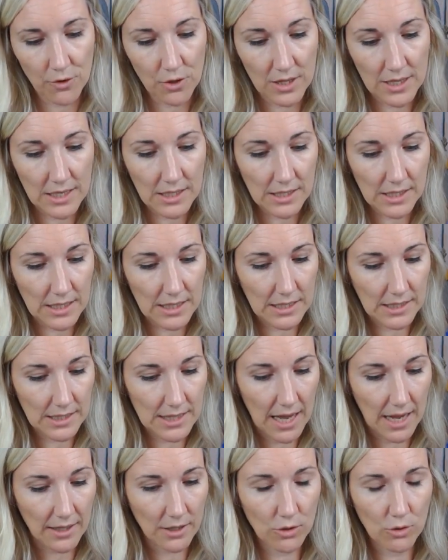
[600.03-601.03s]
this is
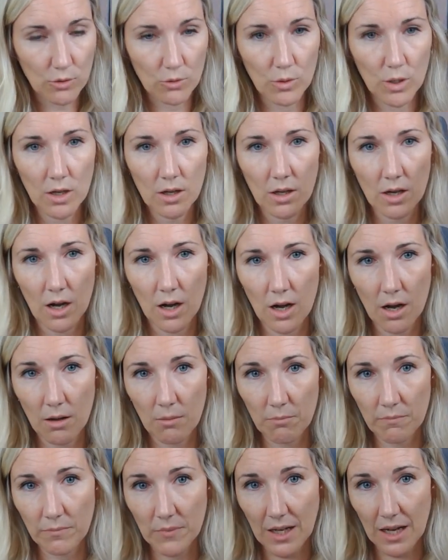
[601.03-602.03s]
that you
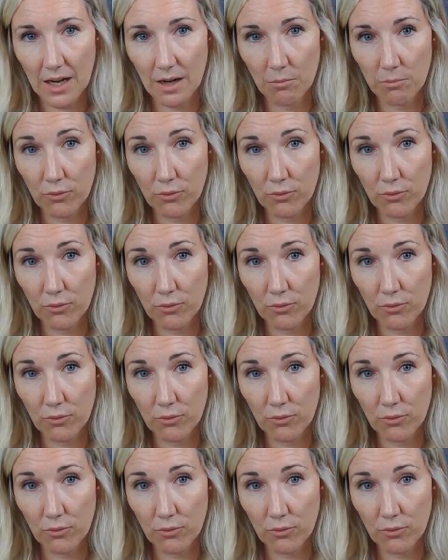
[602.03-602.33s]
kind of